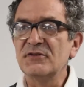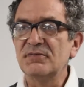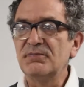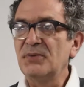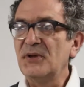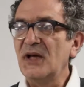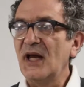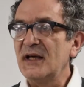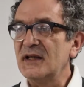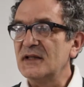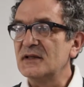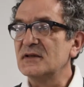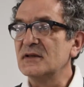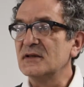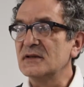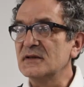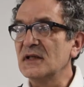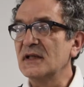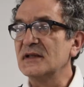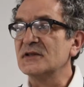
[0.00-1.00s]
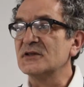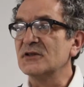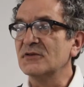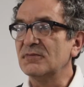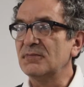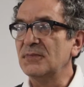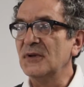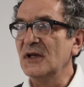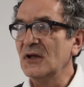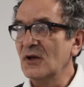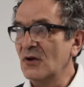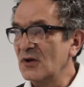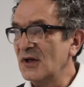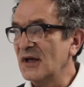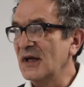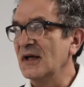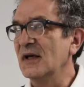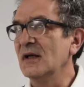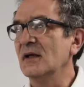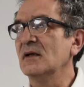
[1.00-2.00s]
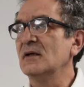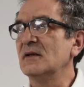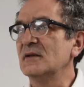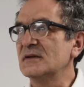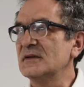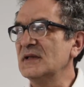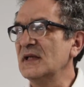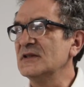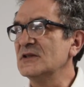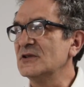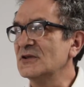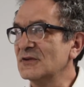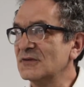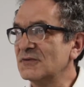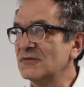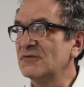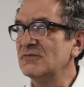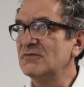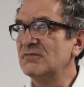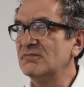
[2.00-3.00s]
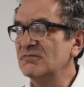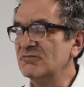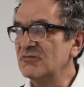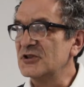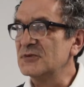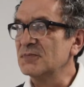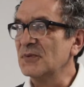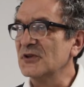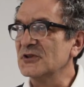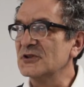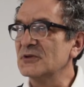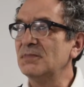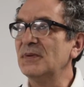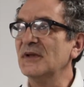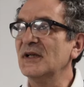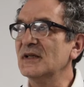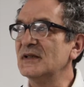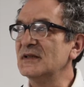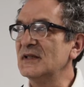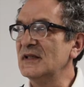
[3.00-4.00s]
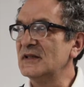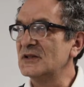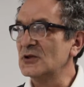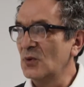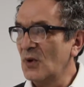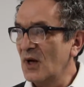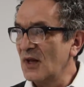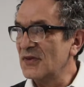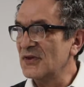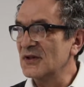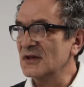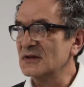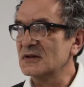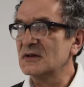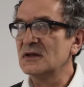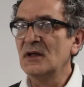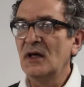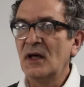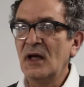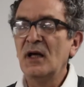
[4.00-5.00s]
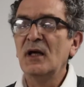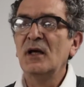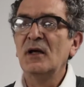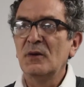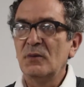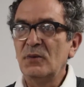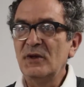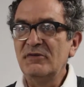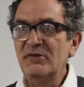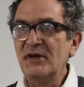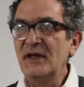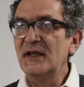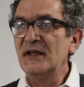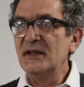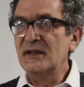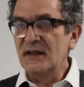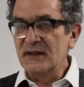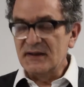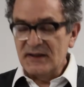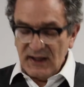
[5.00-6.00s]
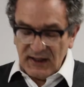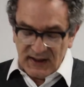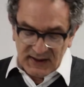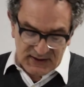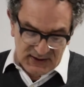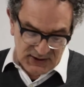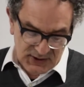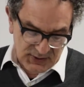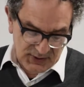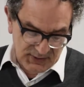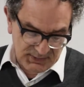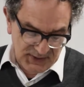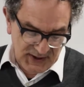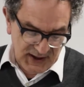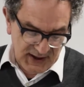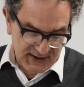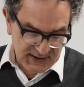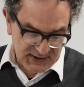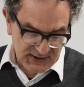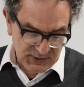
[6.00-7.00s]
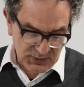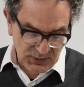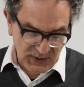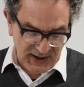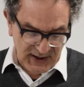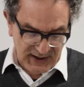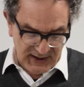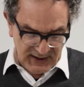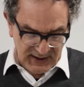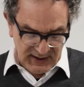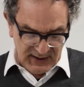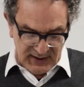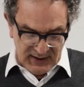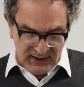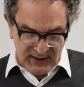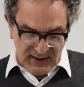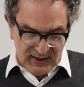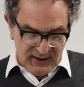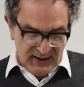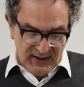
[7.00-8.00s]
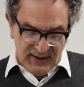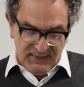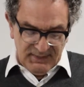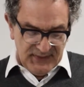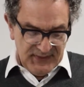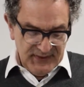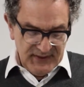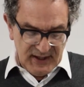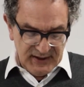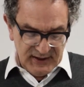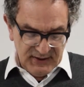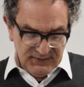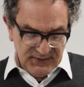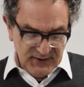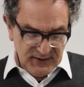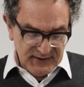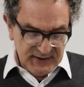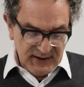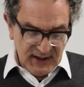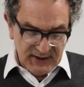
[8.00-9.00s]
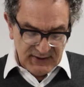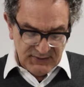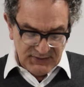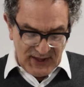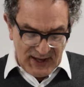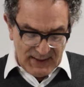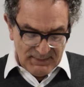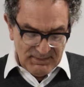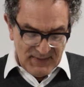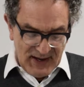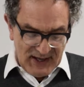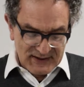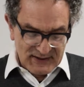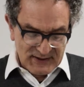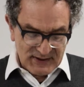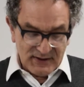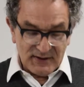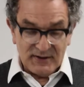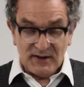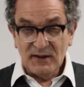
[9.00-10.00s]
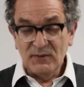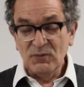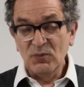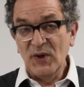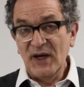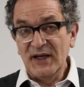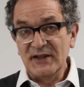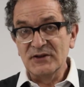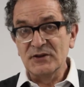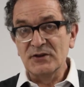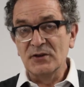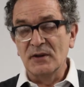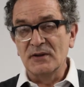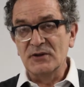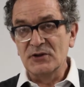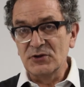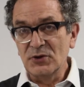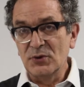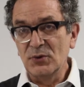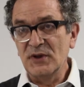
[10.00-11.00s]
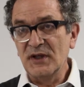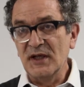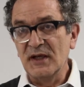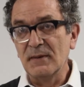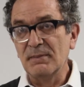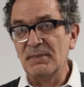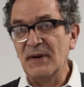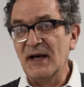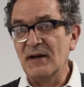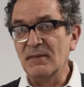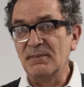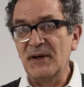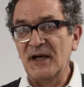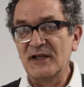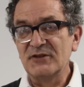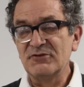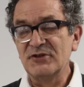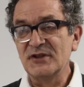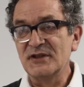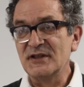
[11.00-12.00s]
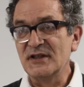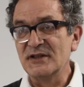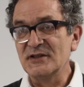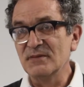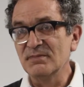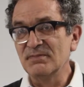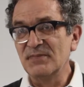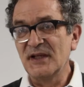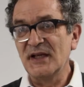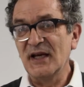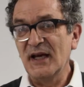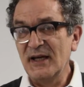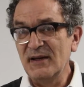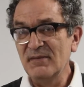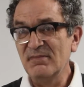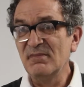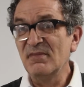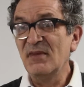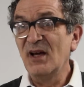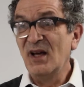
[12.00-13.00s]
of place, a sense of belonging, a sense of responsibility to others. We really did get into a place where none of that mattered, and where talking about patriotism became,